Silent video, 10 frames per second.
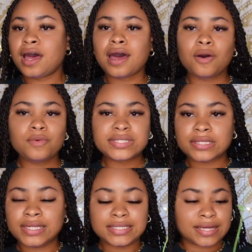A
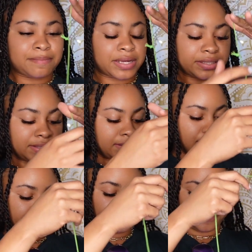whistle is a must.
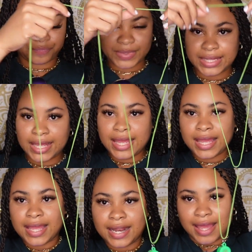
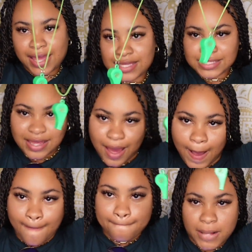It is a
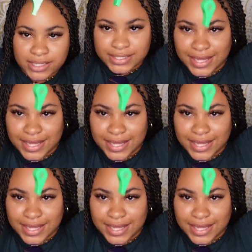must.